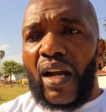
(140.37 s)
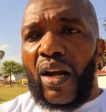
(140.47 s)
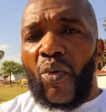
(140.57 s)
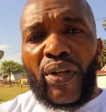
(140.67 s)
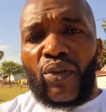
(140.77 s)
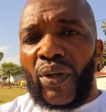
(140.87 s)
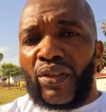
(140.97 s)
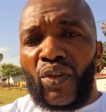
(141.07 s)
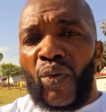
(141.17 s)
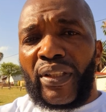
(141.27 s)
with
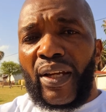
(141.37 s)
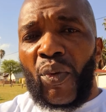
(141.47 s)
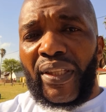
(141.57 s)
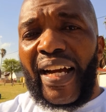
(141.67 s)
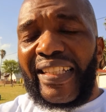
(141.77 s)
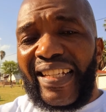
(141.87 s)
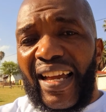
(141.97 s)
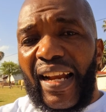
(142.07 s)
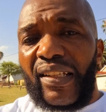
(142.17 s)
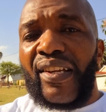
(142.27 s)

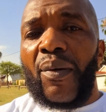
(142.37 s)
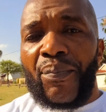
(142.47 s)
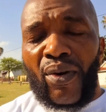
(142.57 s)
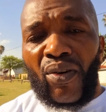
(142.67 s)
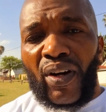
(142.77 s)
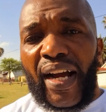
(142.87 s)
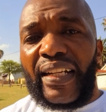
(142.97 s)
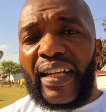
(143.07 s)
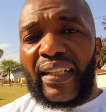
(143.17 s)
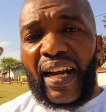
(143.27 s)
Daniel Chapo and
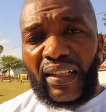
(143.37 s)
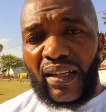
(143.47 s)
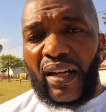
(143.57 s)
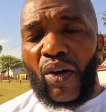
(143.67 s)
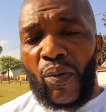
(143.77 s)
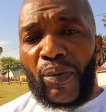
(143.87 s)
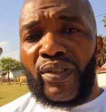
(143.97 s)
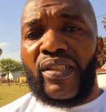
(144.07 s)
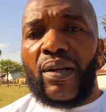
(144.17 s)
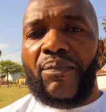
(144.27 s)
then other
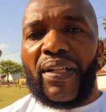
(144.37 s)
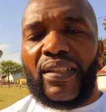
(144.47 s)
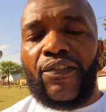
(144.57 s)
opposition party,